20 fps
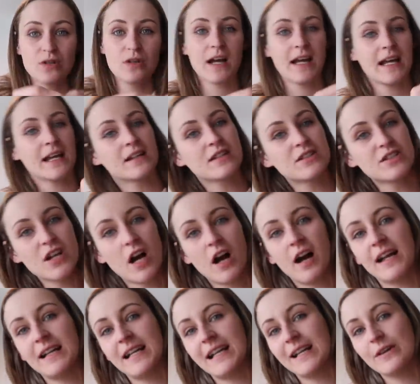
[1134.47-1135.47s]
like
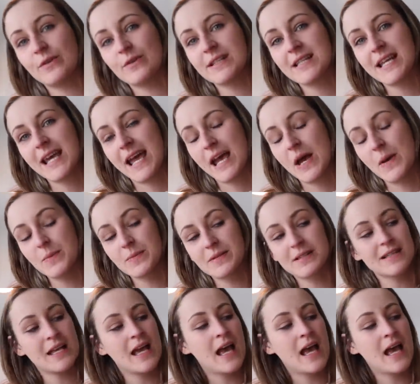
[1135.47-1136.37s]
tiny little tips,